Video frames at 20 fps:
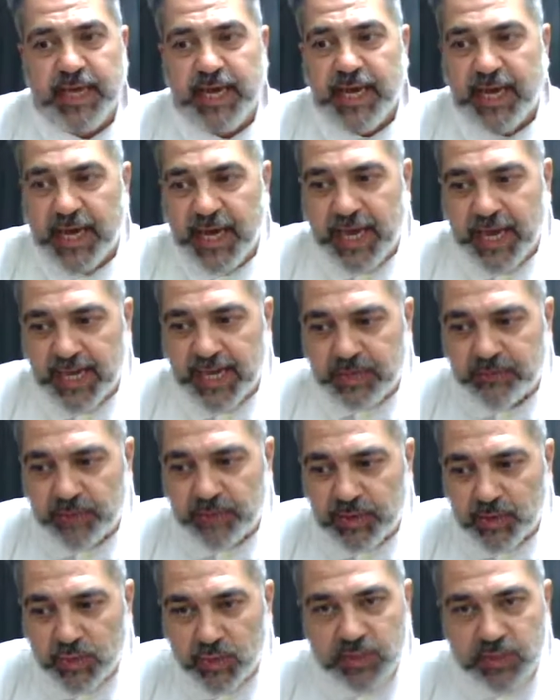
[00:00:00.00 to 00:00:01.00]
and
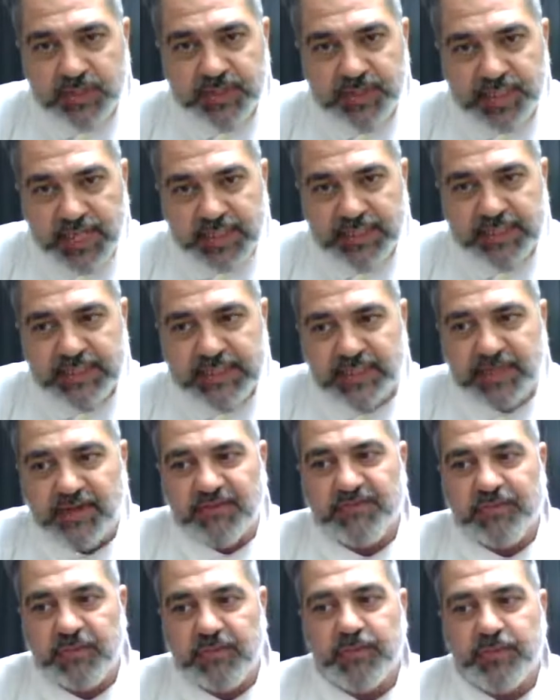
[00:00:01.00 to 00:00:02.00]
because that staff
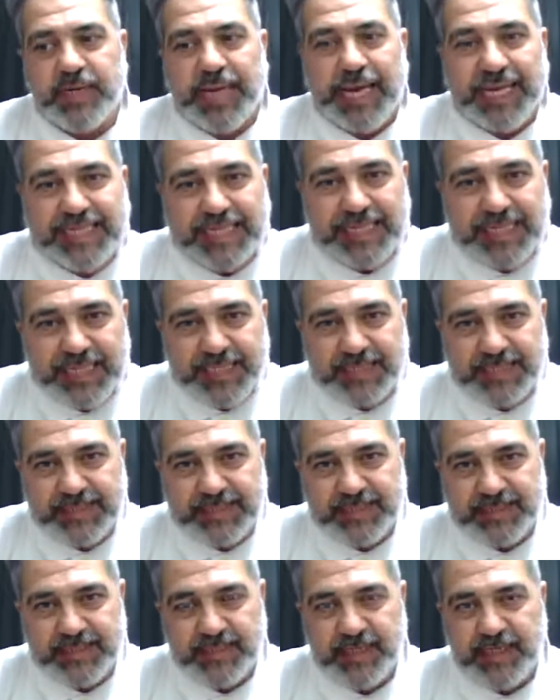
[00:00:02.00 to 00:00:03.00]
member at
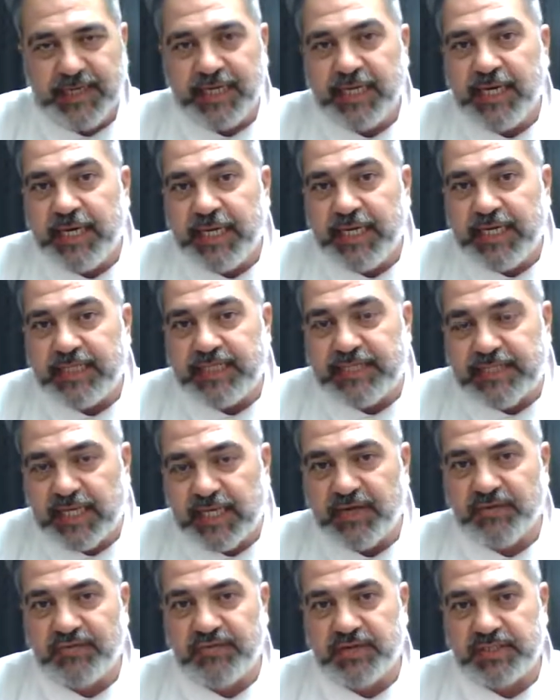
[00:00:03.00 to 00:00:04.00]
least he
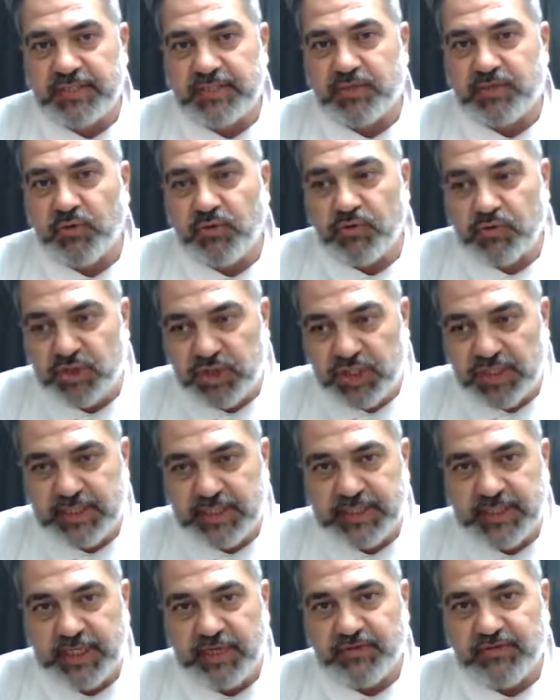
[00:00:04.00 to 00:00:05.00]
serviced or she
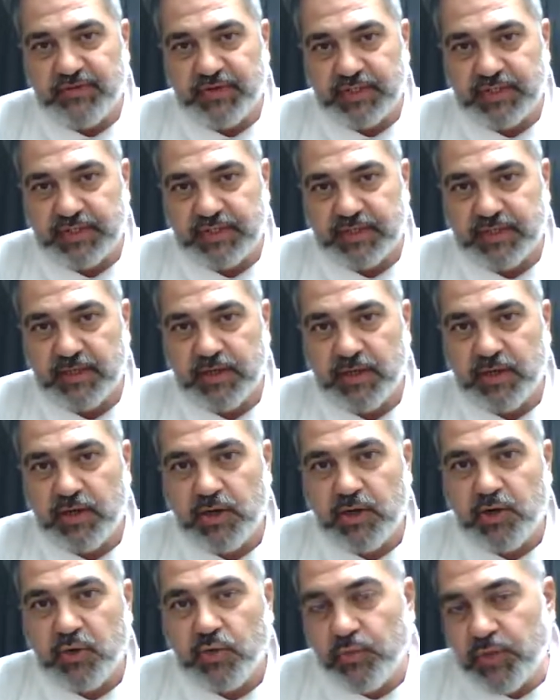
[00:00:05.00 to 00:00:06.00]
serviced
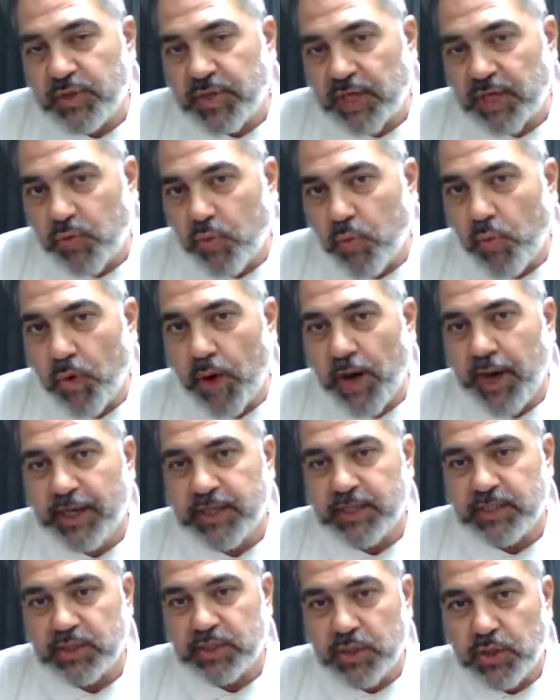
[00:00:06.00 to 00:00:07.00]
with a
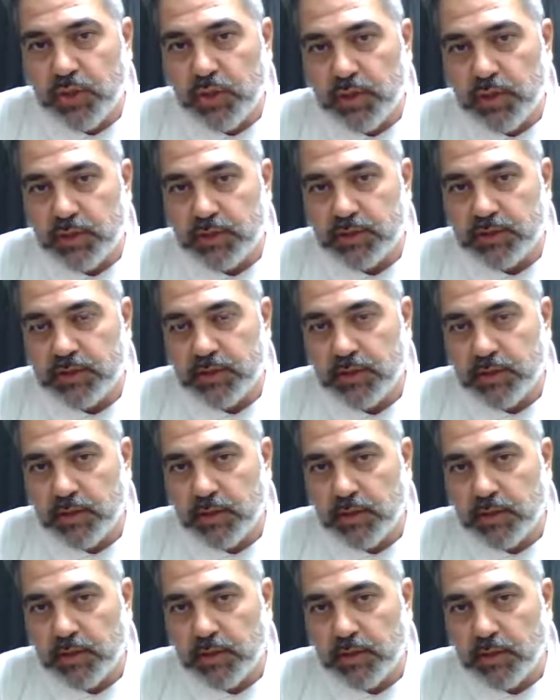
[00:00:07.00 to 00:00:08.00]
quite good
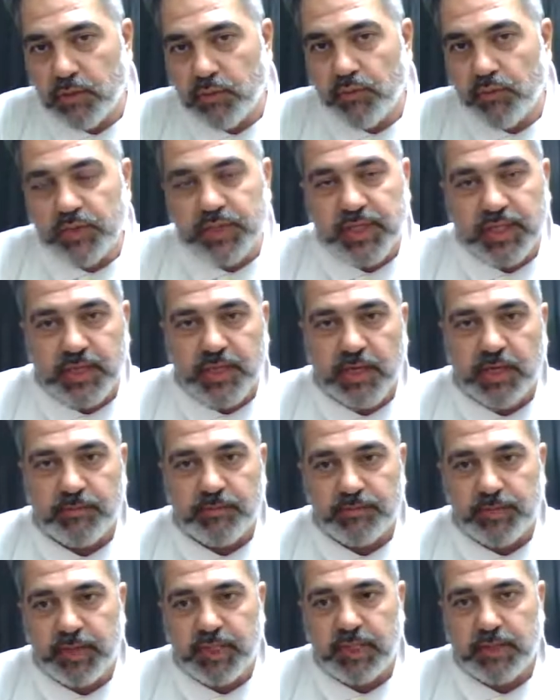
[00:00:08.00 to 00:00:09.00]
with the time
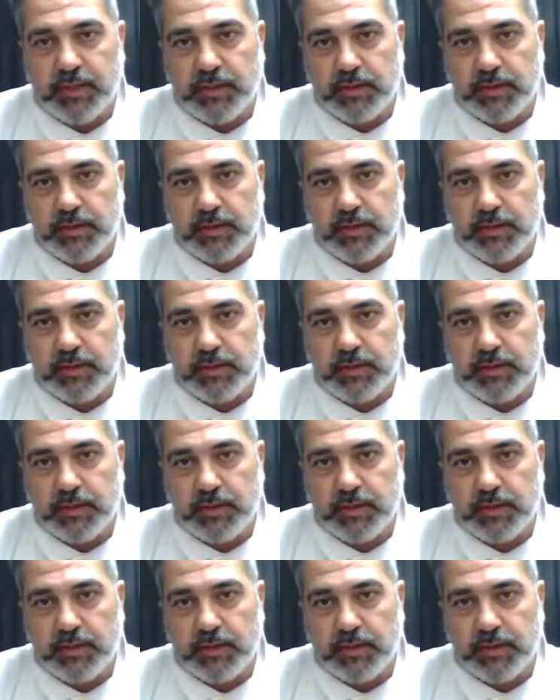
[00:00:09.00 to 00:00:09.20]
being.